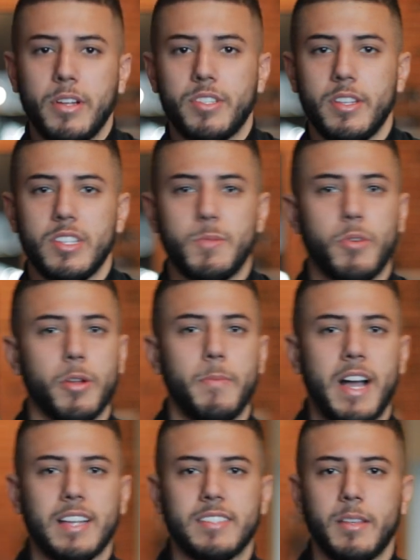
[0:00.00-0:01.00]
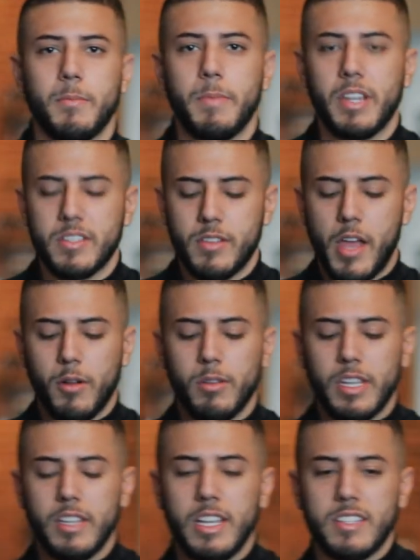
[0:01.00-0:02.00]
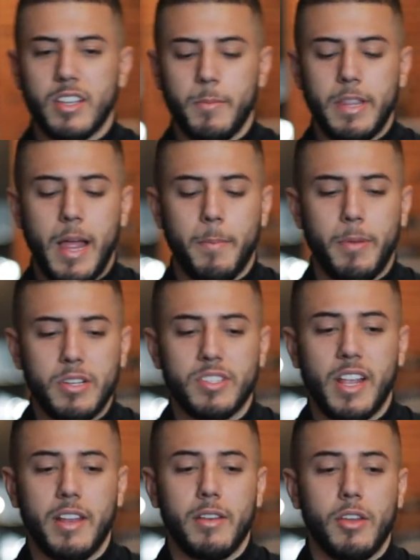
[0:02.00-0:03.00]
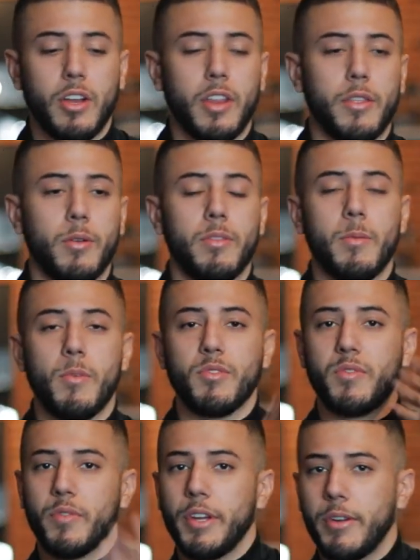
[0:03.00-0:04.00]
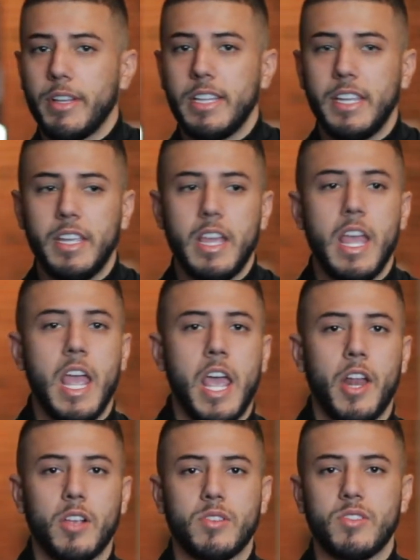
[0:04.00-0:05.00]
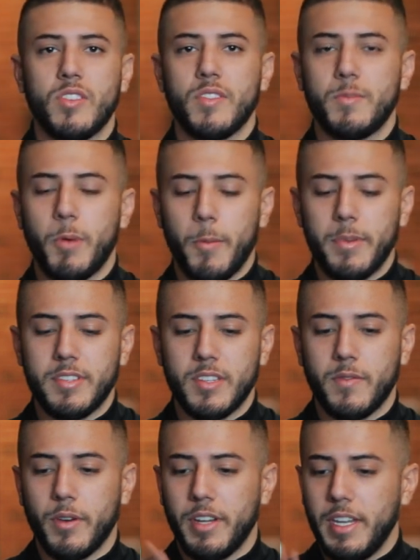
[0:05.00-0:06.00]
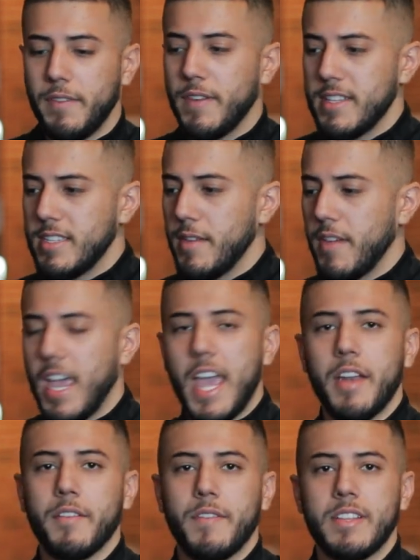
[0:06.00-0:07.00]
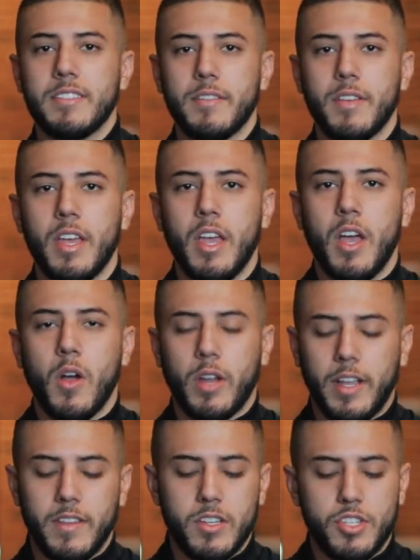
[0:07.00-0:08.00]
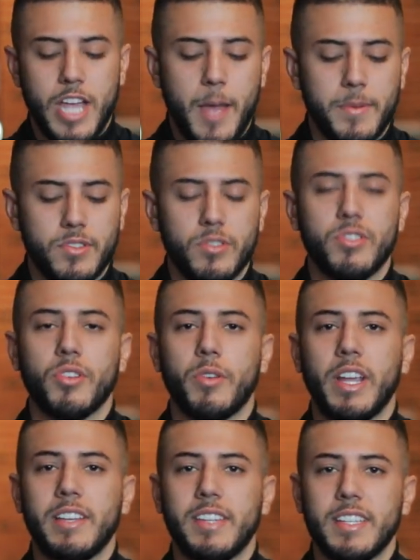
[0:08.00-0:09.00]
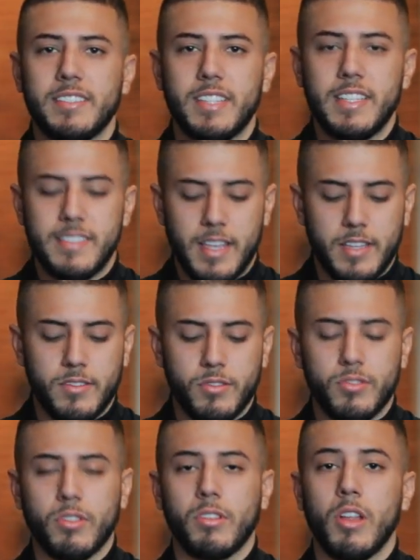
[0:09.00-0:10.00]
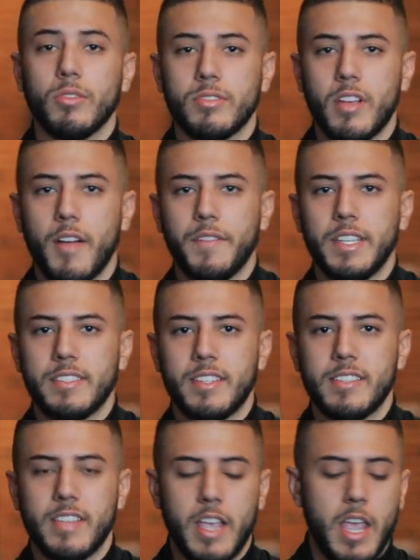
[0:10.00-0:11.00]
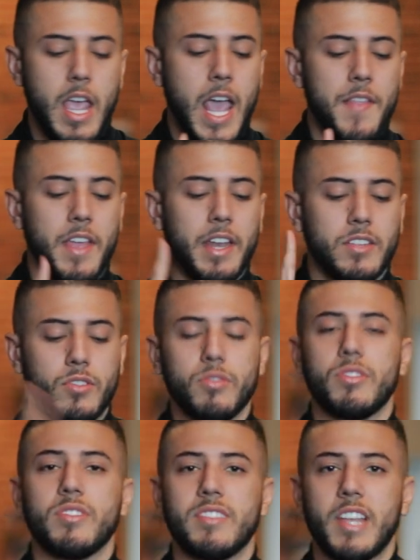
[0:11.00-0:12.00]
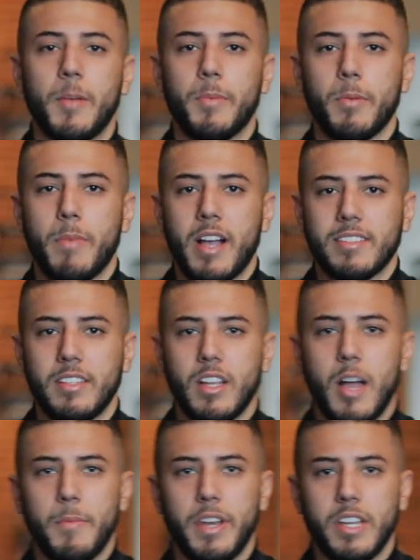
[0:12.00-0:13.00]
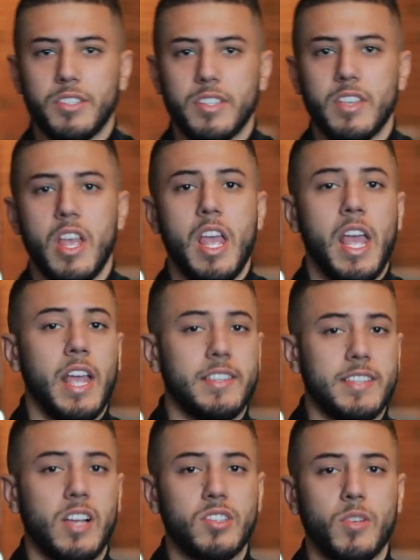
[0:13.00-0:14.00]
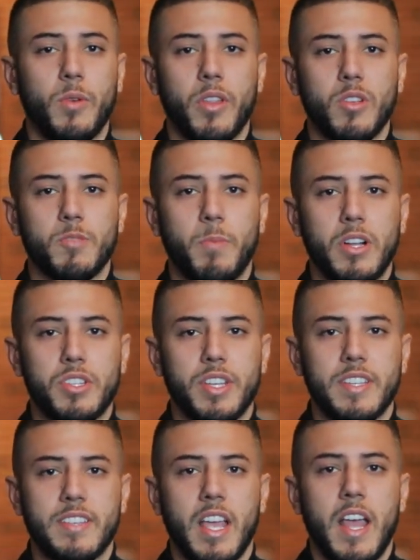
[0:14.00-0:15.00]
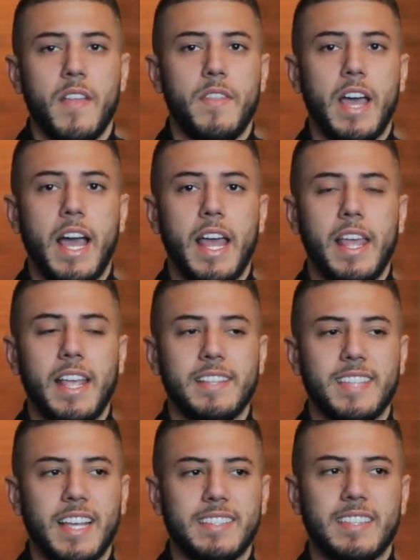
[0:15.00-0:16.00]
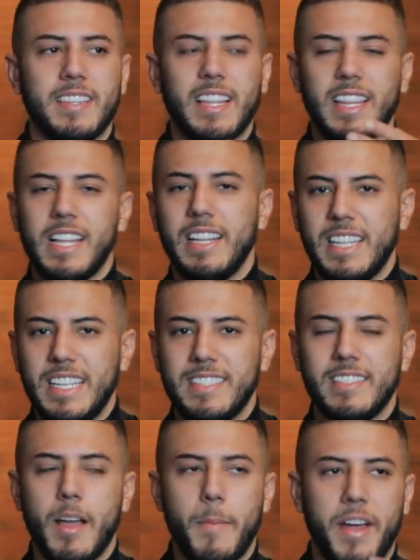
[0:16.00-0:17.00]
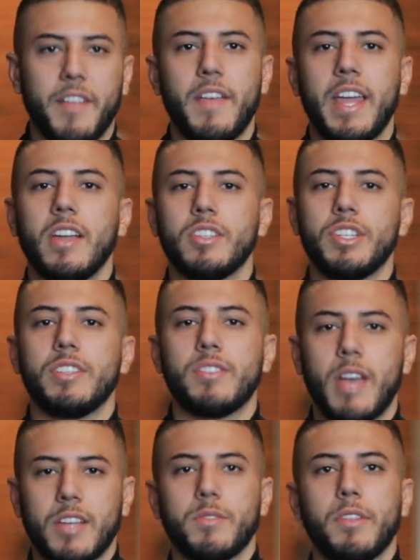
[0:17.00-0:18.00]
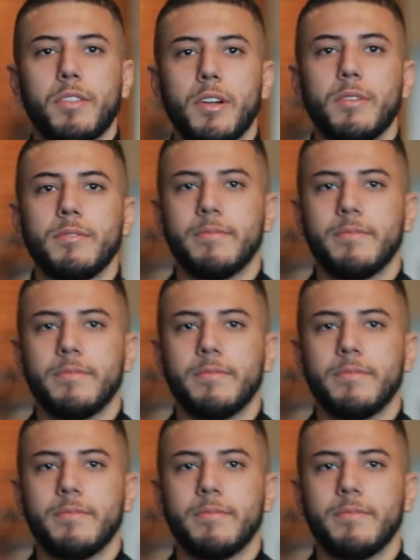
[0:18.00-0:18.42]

punch in the sport of boxing because not only is going to be that punch that you're going to throw the most frequently, it also serves purposes for defensive and offensive. Okay, the jab is used to create distance, it's used to close soft distance, and then it's used to set up your boxing combination. It's also one of those punches that it takes the least amount of energy to actually throw.